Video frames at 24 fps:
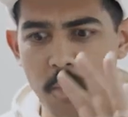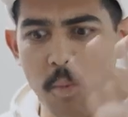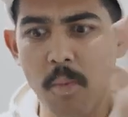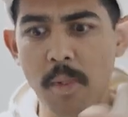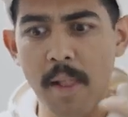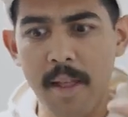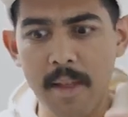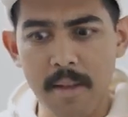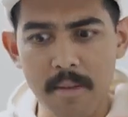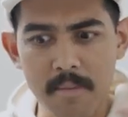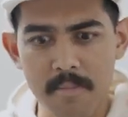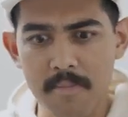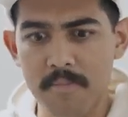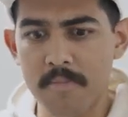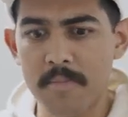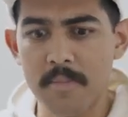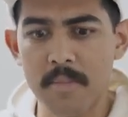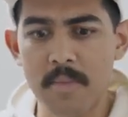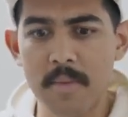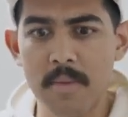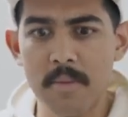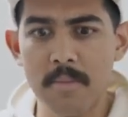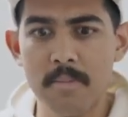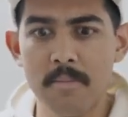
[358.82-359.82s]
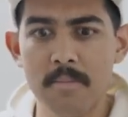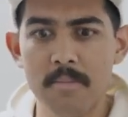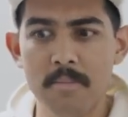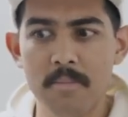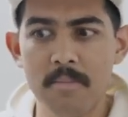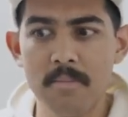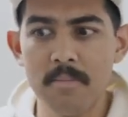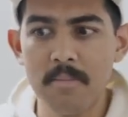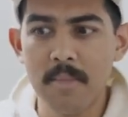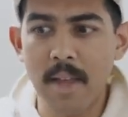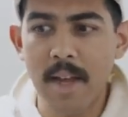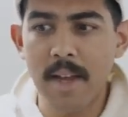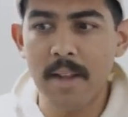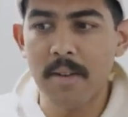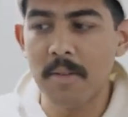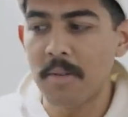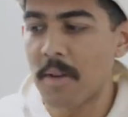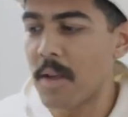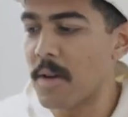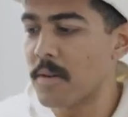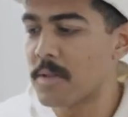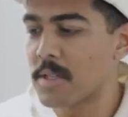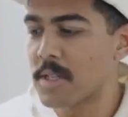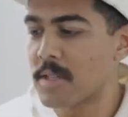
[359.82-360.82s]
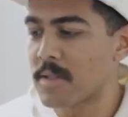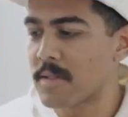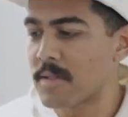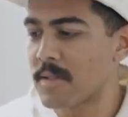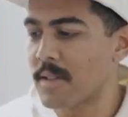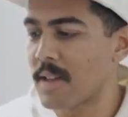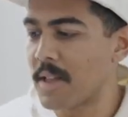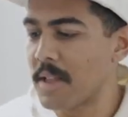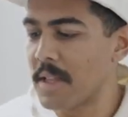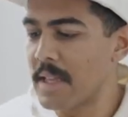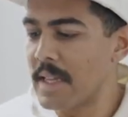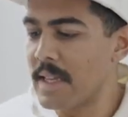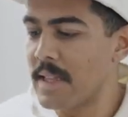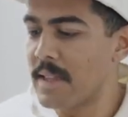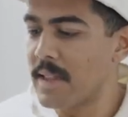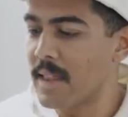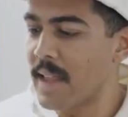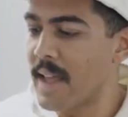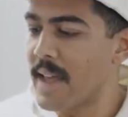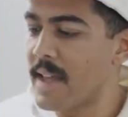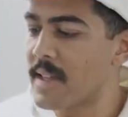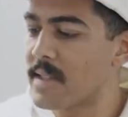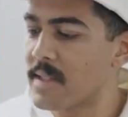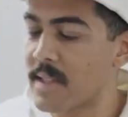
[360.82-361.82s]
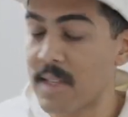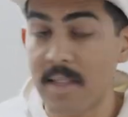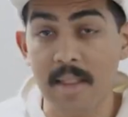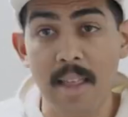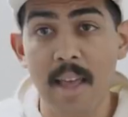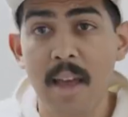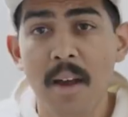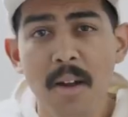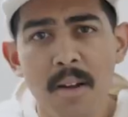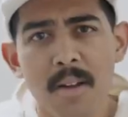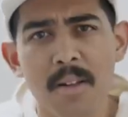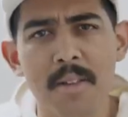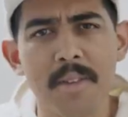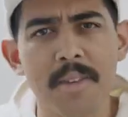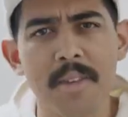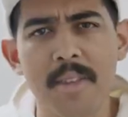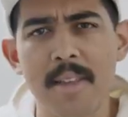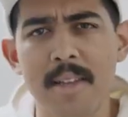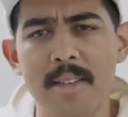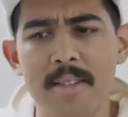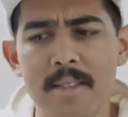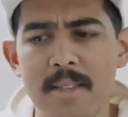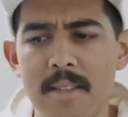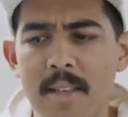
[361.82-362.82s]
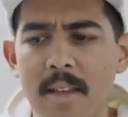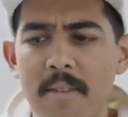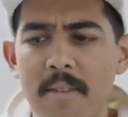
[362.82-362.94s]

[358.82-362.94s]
like, I don't know, just clean lens. And they are clean lenses.